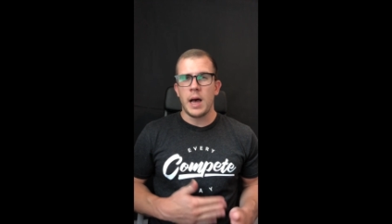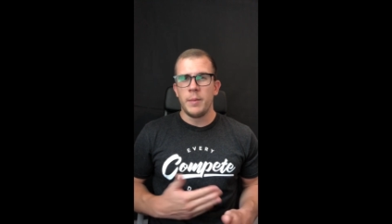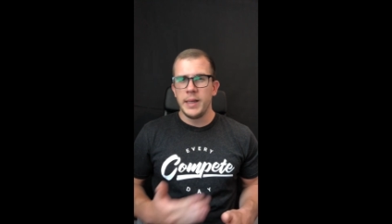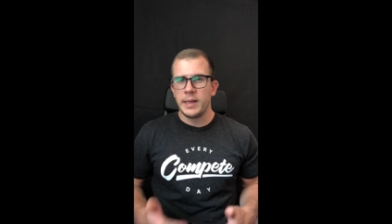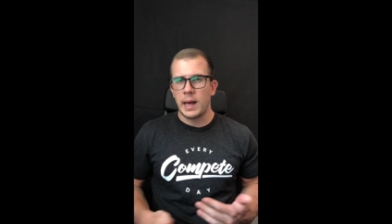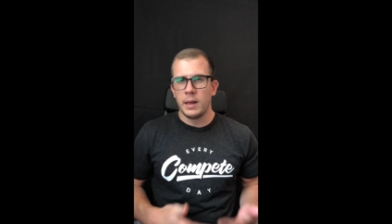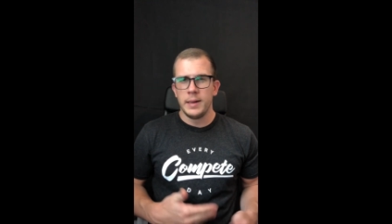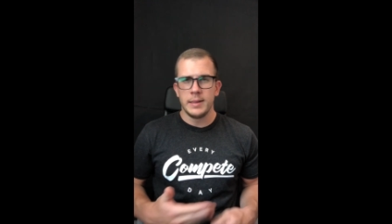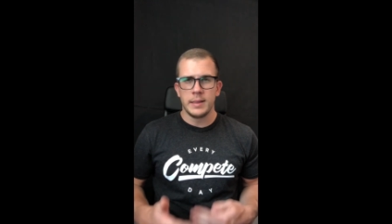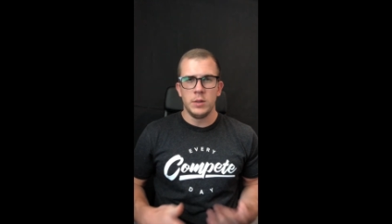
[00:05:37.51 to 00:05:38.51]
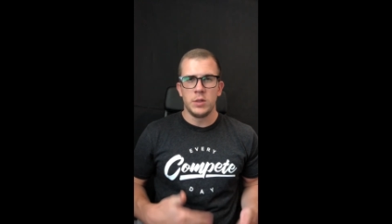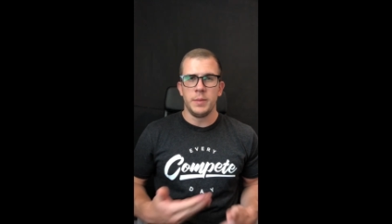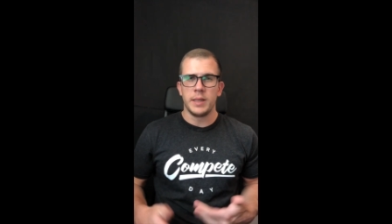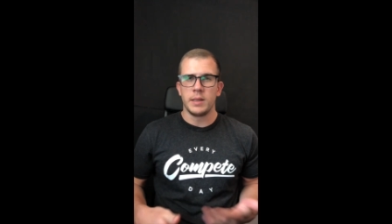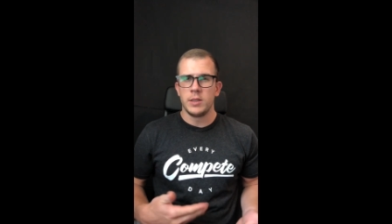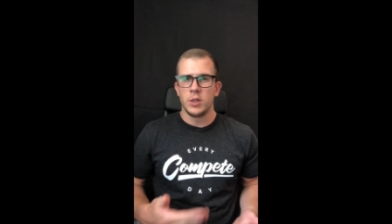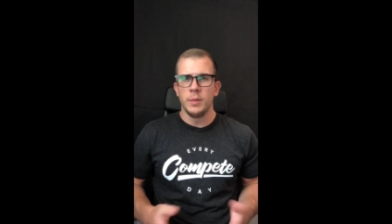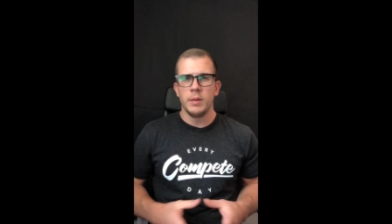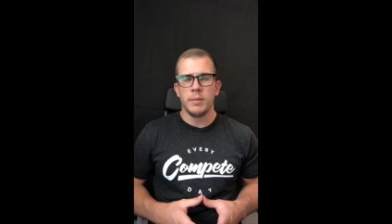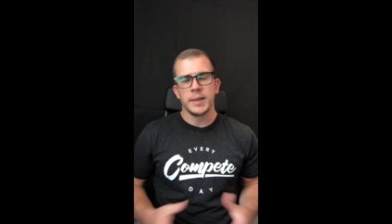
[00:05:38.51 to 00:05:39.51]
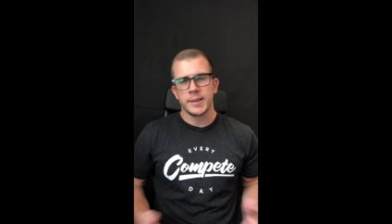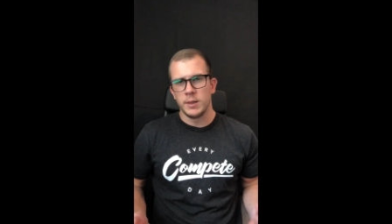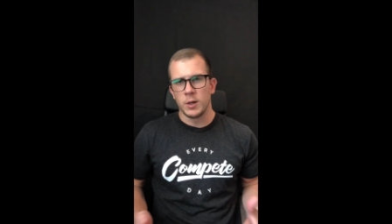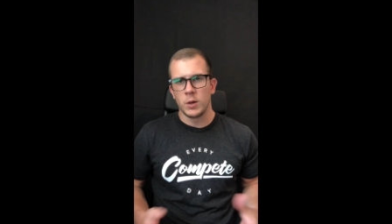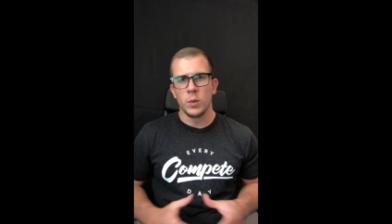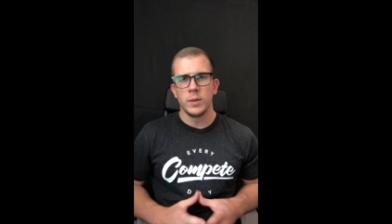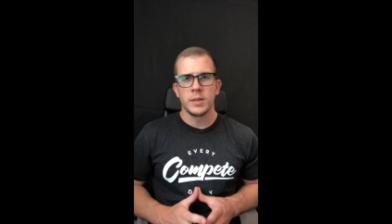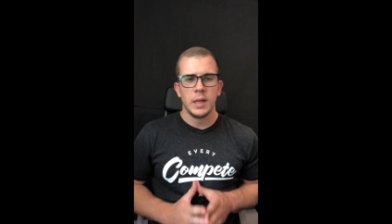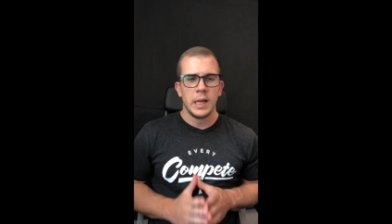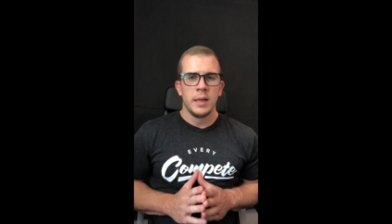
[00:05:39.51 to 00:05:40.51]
how many calories that you should be consuming based on your goals.